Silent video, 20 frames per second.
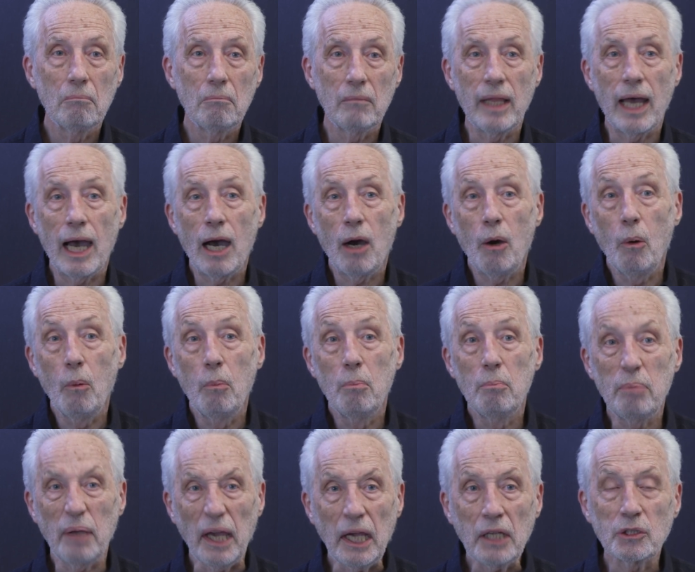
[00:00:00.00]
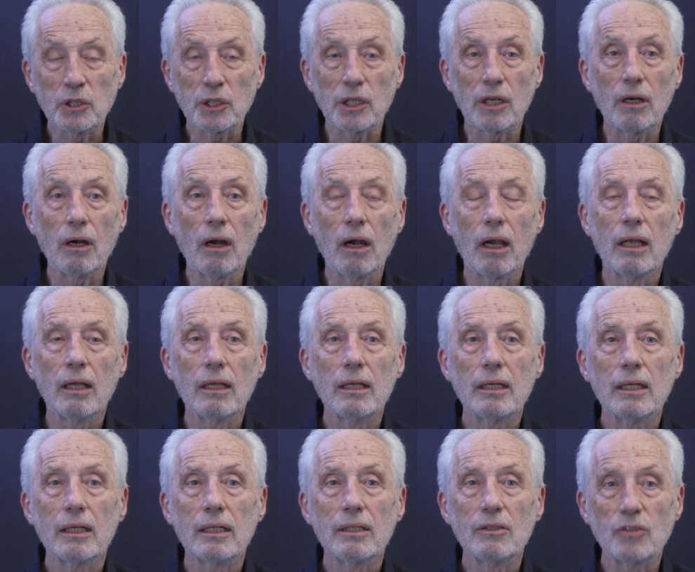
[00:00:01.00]
Now picture
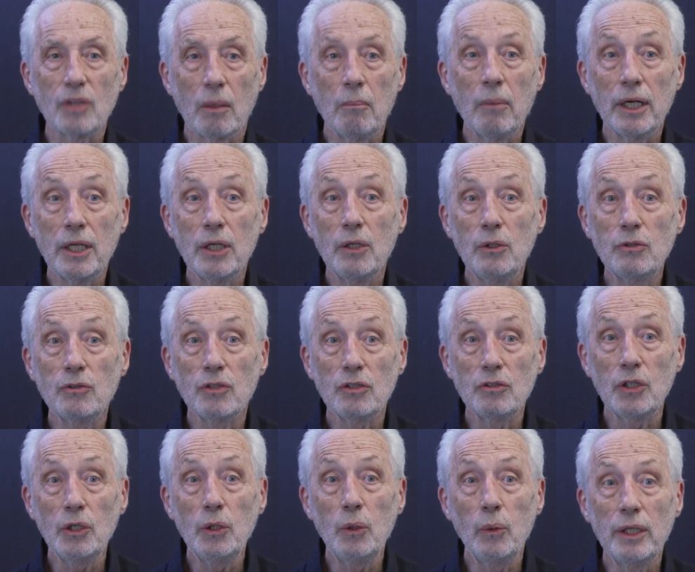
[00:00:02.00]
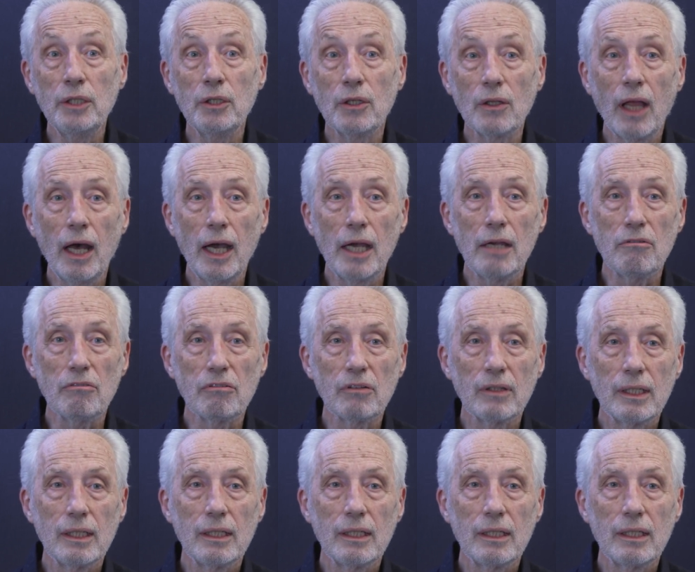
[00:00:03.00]
somebody who's a 2 in your life.